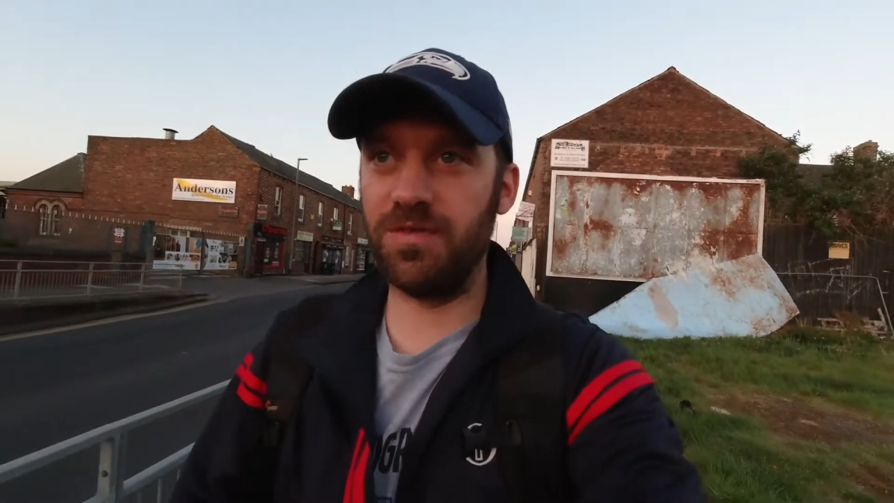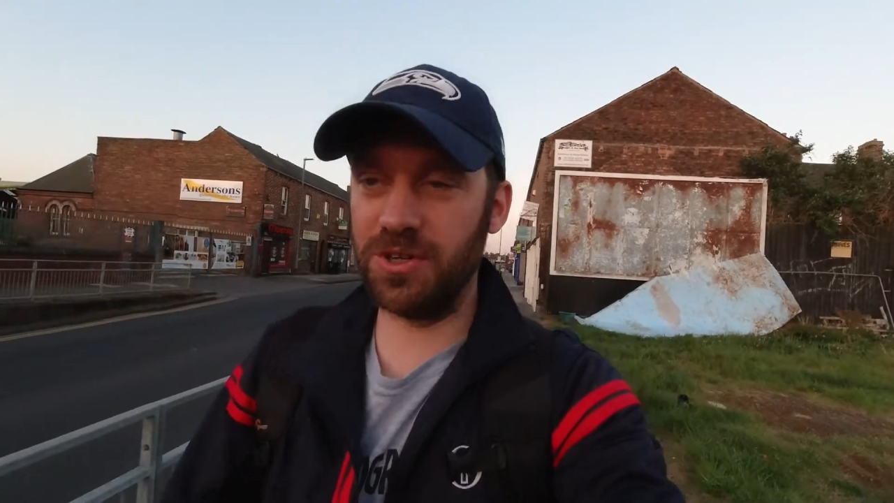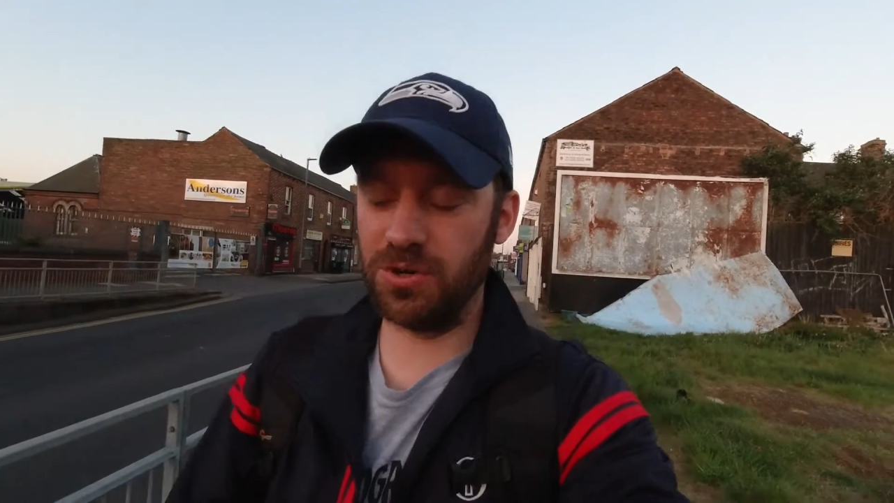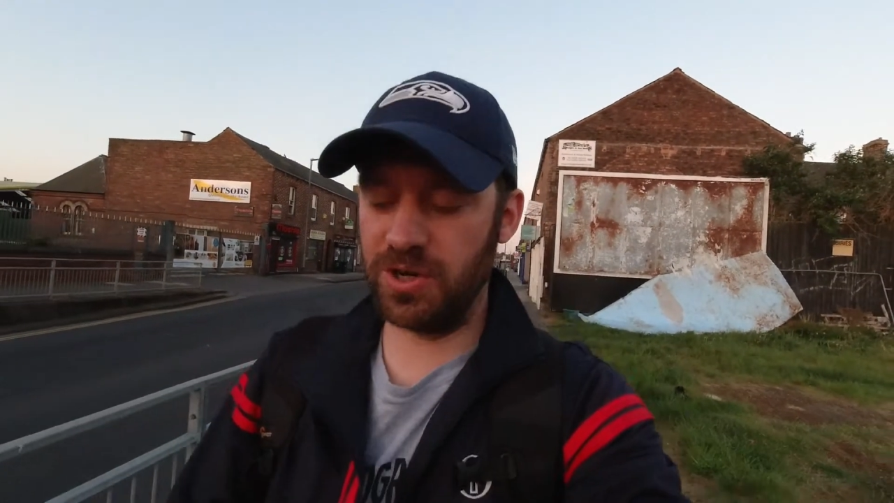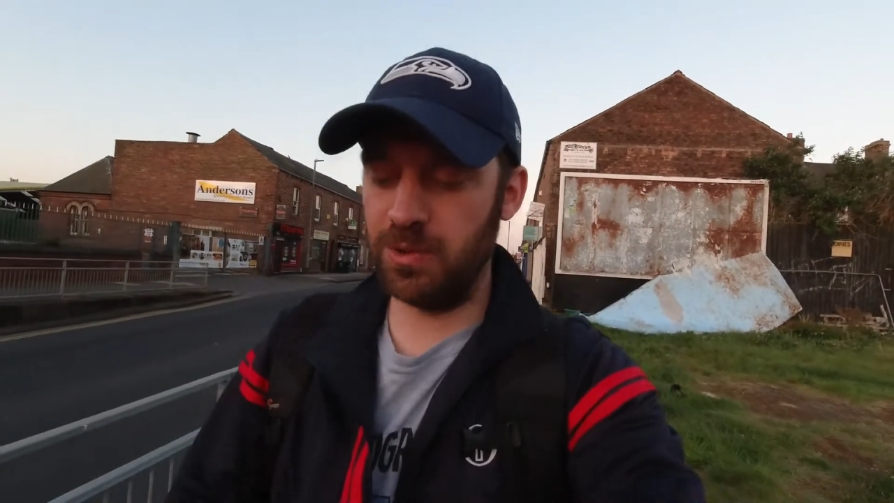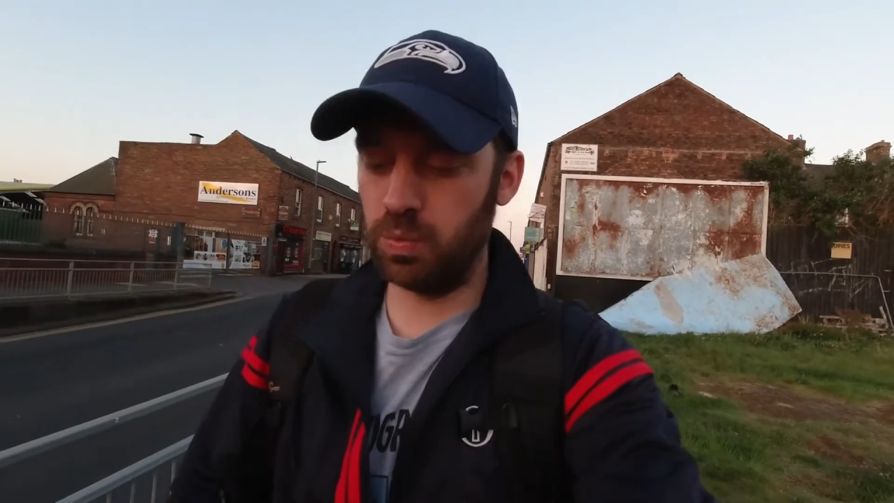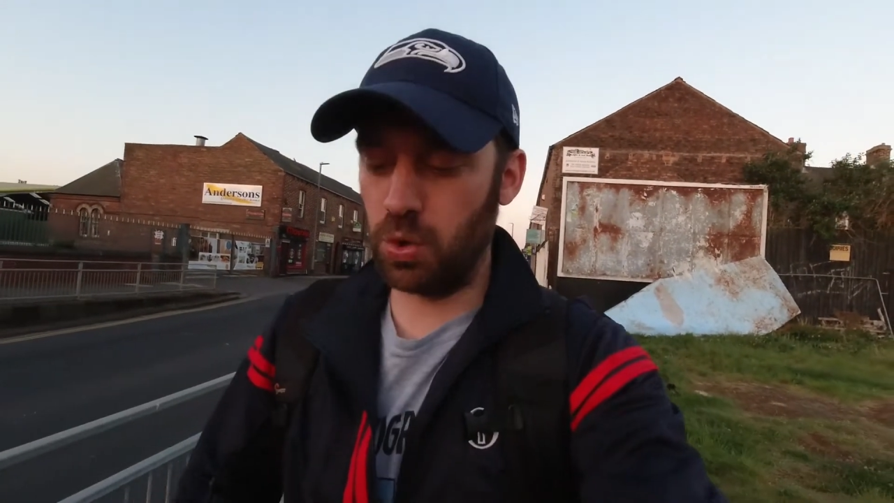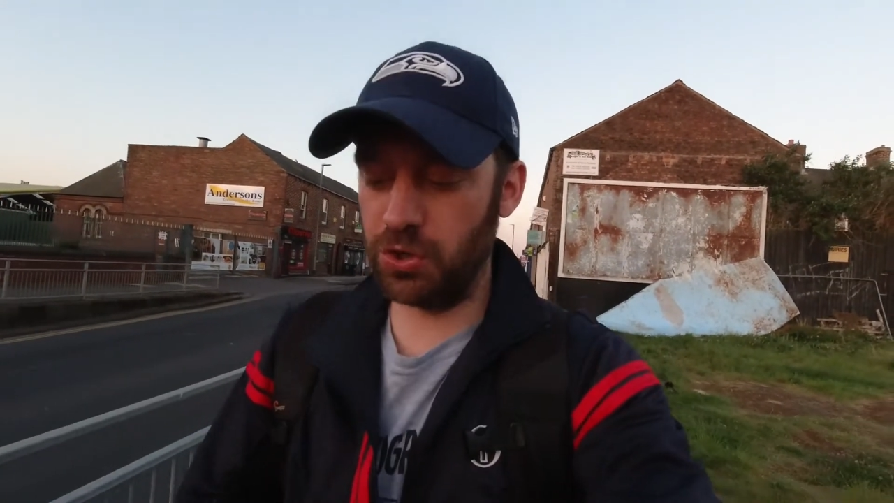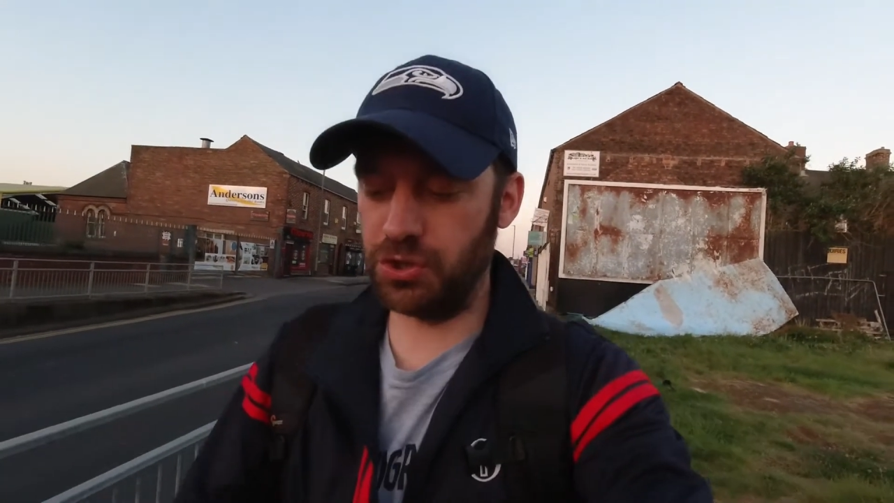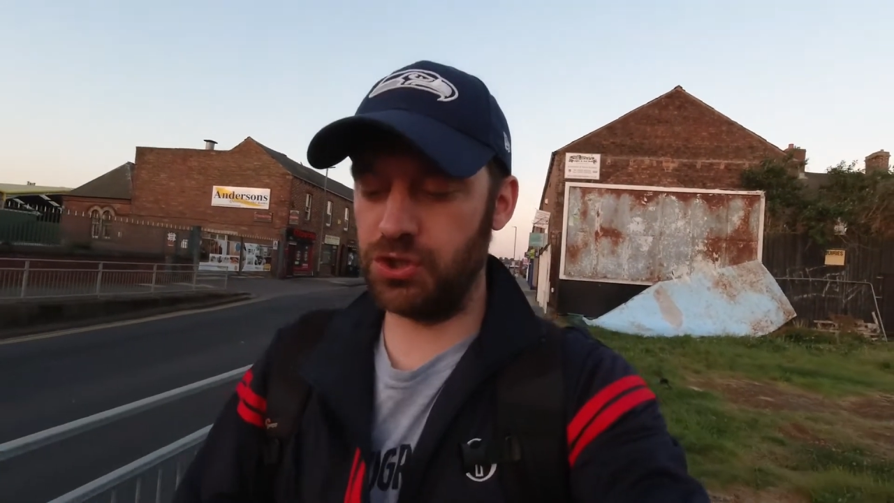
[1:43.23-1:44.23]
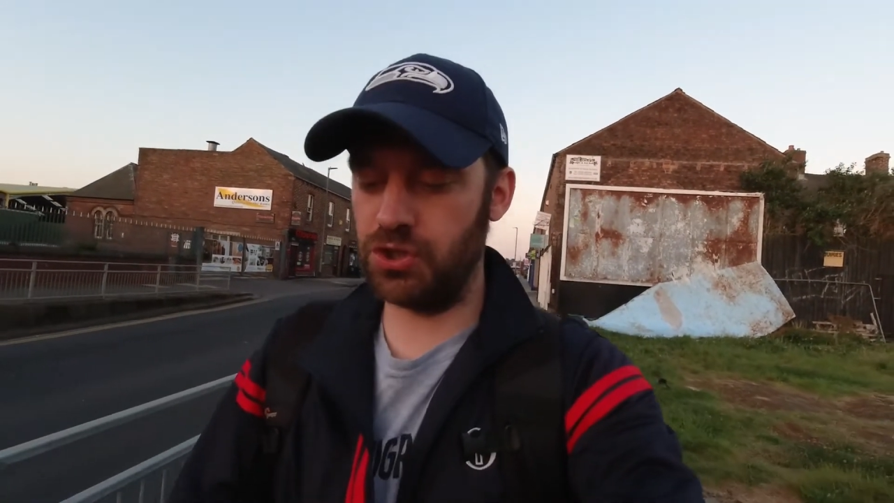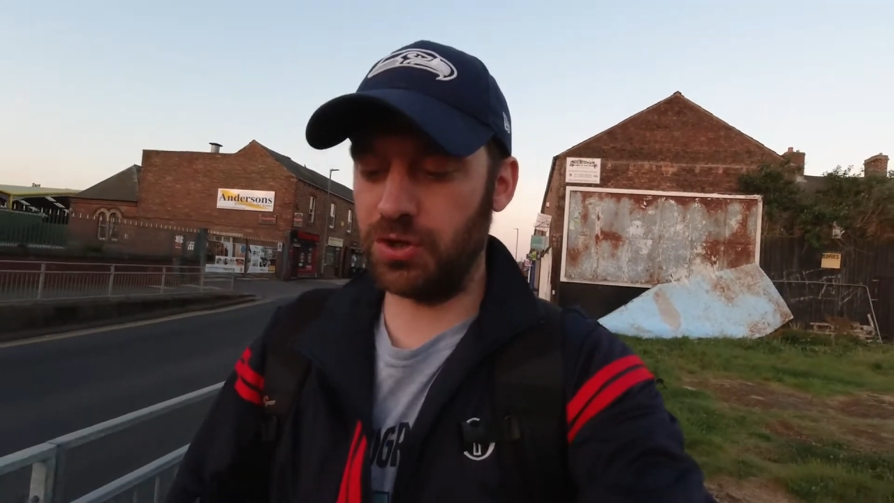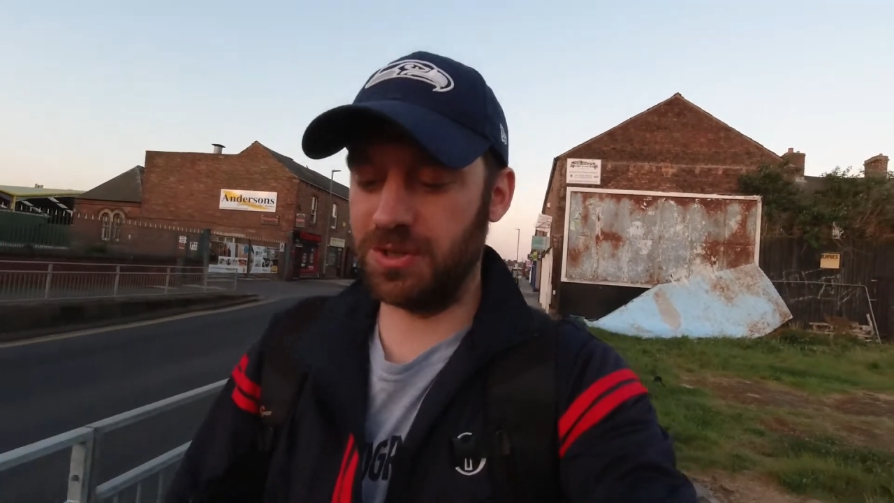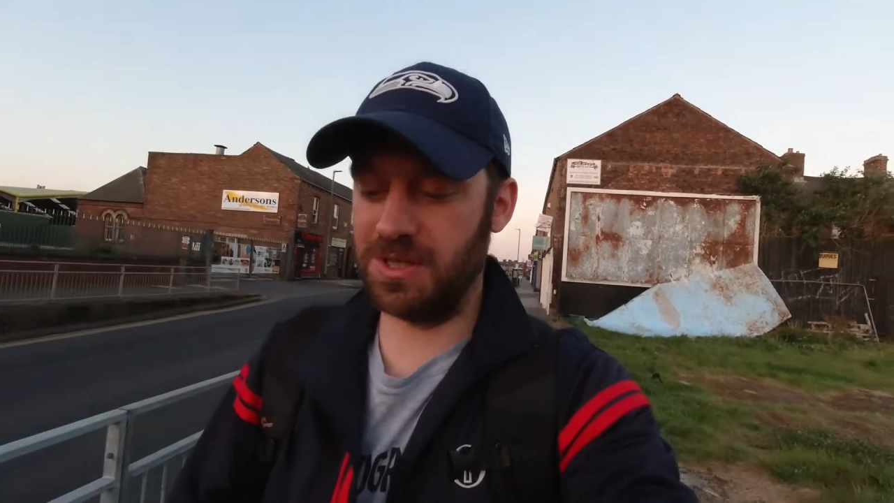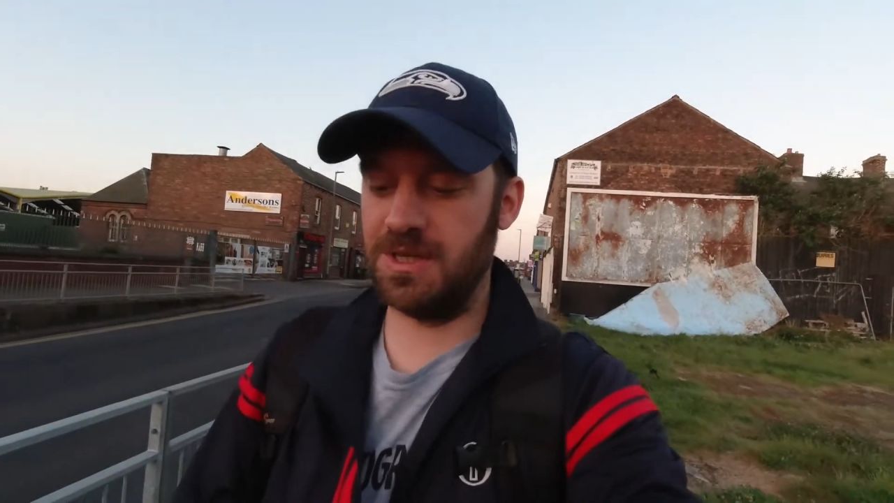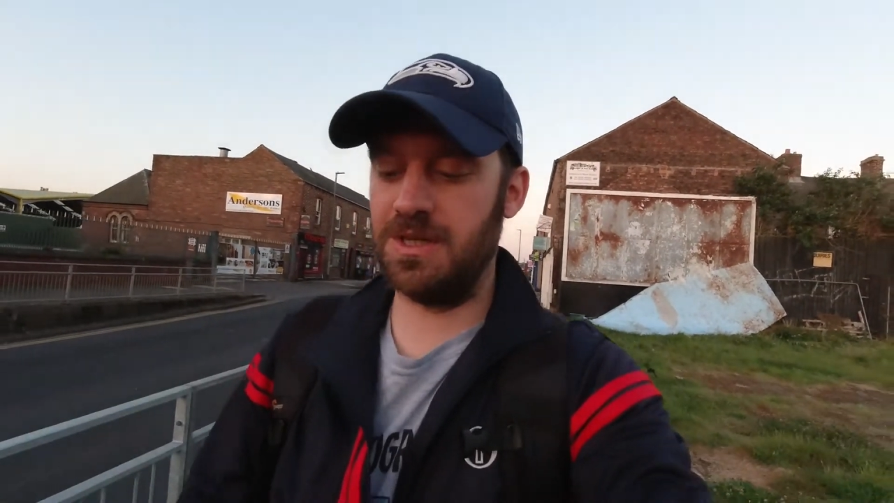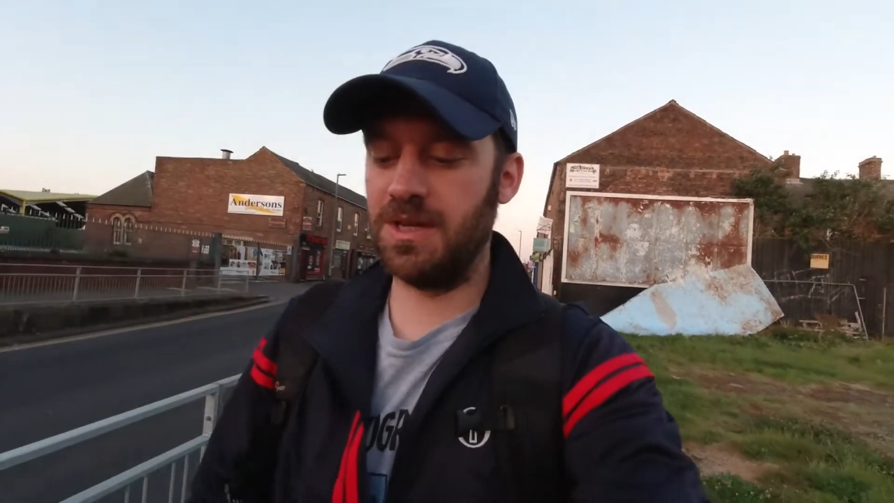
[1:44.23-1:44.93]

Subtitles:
video in one shot.